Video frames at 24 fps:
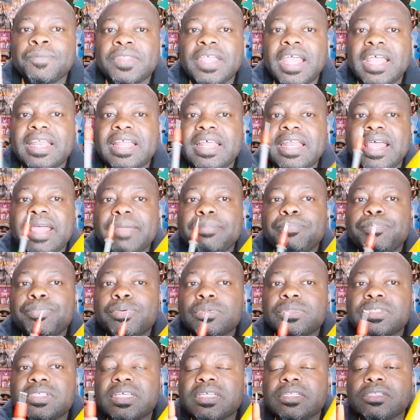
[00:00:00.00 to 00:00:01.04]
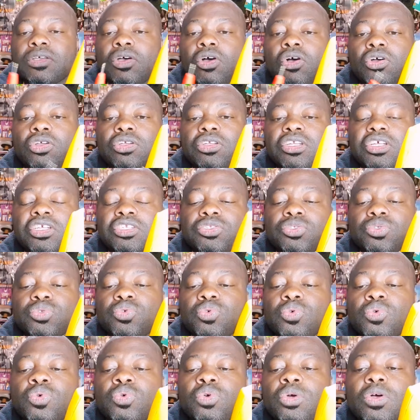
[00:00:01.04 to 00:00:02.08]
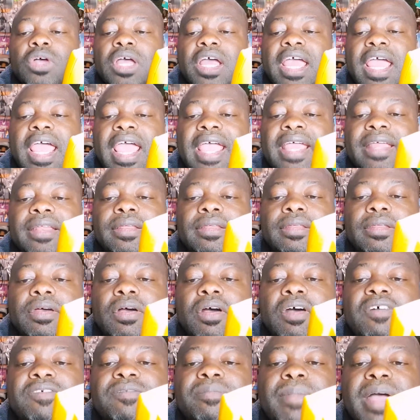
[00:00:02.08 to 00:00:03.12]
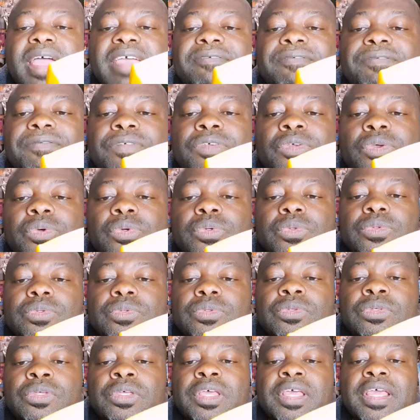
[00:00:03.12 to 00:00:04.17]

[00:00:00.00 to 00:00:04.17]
and then I put it on the two end of my fuse